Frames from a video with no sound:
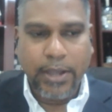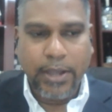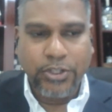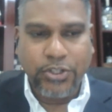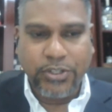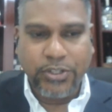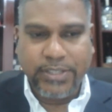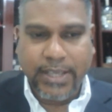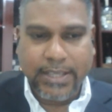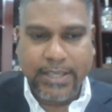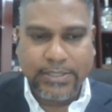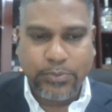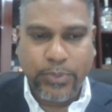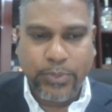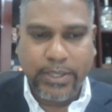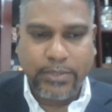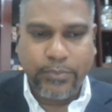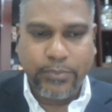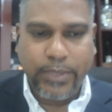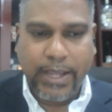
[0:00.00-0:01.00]
Just Gas,
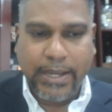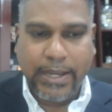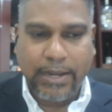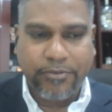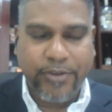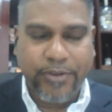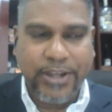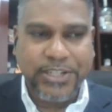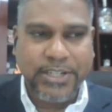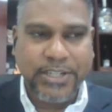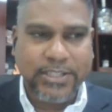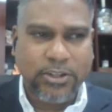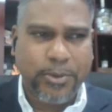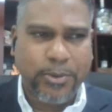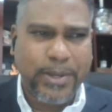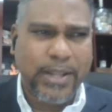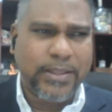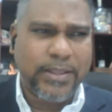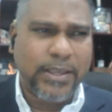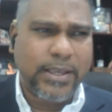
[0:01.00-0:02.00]
we had a franchise
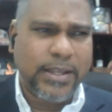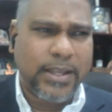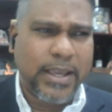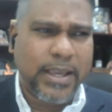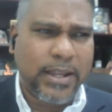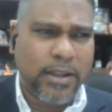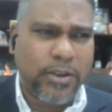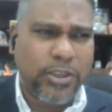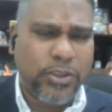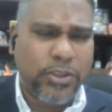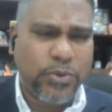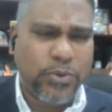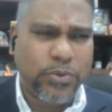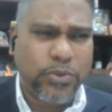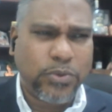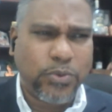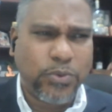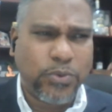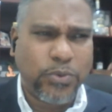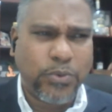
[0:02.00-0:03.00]
agreement, I think, in the end of
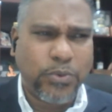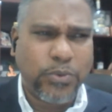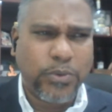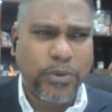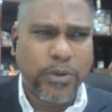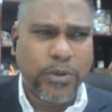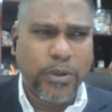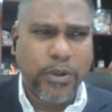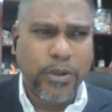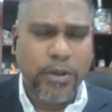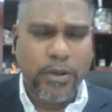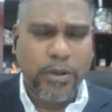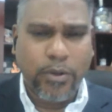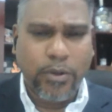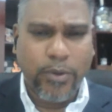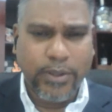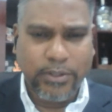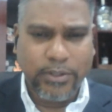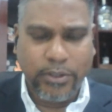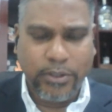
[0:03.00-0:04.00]
Q2,
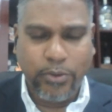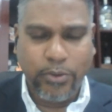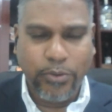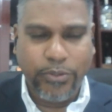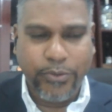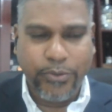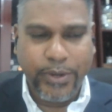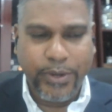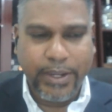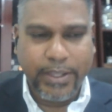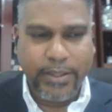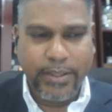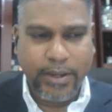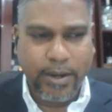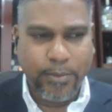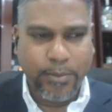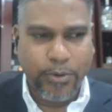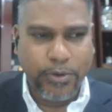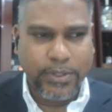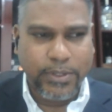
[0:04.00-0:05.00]
going to Q3,
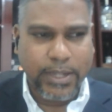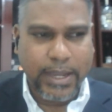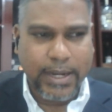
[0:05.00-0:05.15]
thereabout.